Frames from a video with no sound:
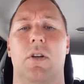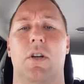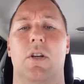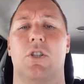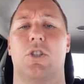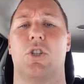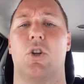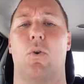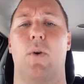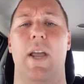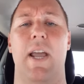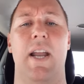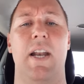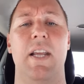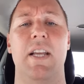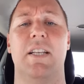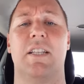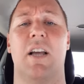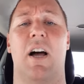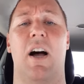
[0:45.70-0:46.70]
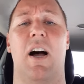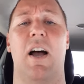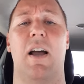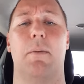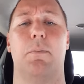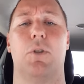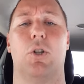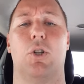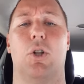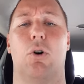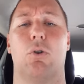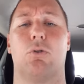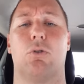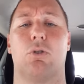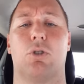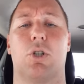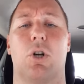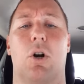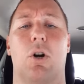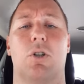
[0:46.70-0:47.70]
So anytime the local
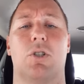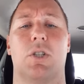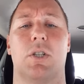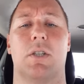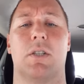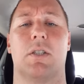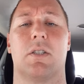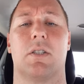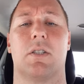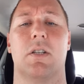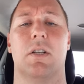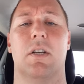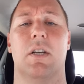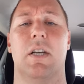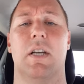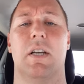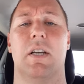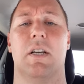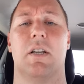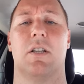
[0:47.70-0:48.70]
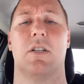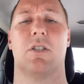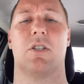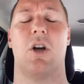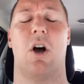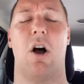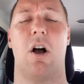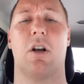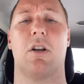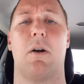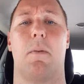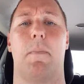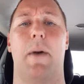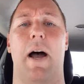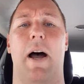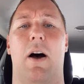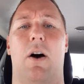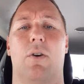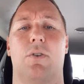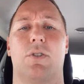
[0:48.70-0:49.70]
churches talk
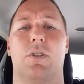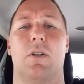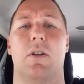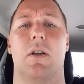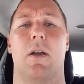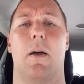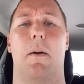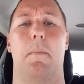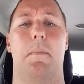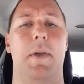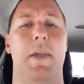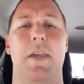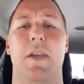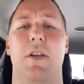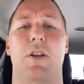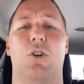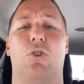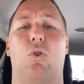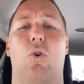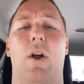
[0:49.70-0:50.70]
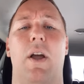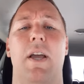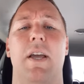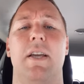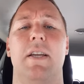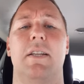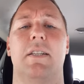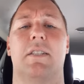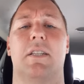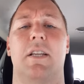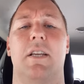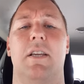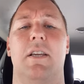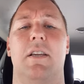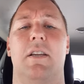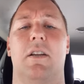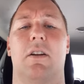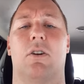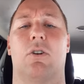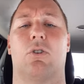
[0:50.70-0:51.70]
about being
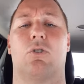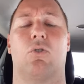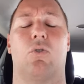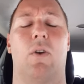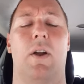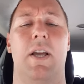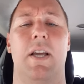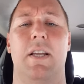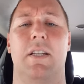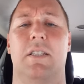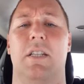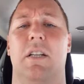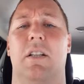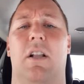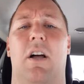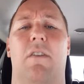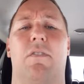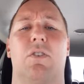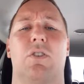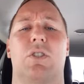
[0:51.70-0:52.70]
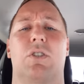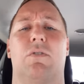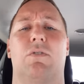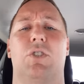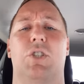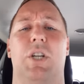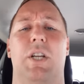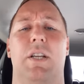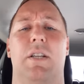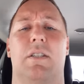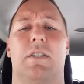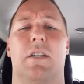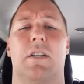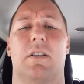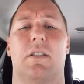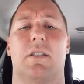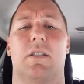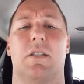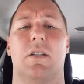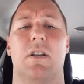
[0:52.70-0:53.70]
crazy or crazy lovers of
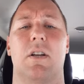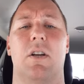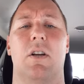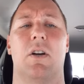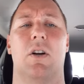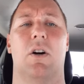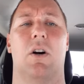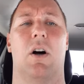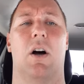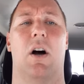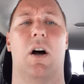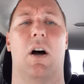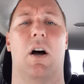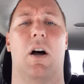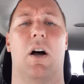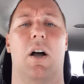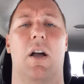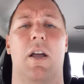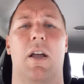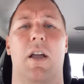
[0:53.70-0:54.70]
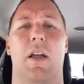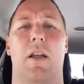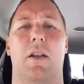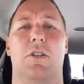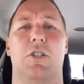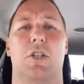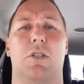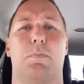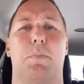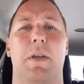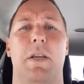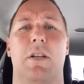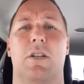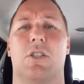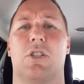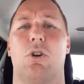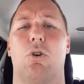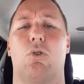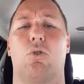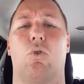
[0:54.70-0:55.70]
Jesus, uh, and, and just being
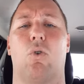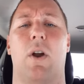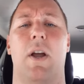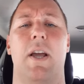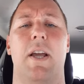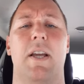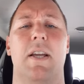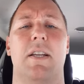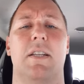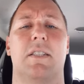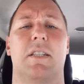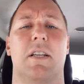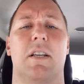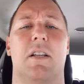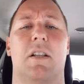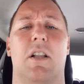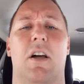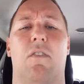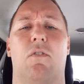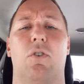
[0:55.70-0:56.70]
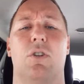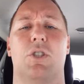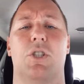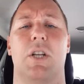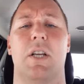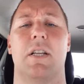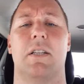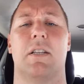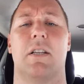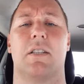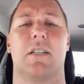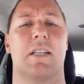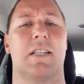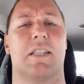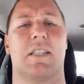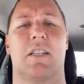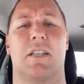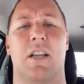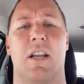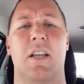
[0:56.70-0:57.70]
so crazy in love with Jesus and
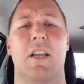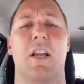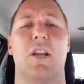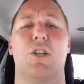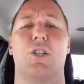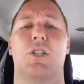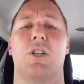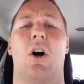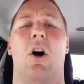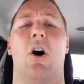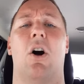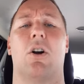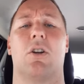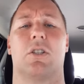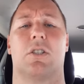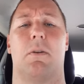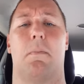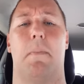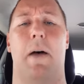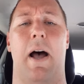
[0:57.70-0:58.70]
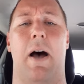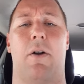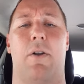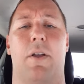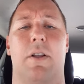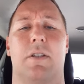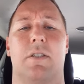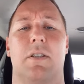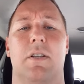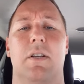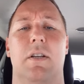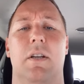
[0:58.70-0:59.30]
singing songs about it,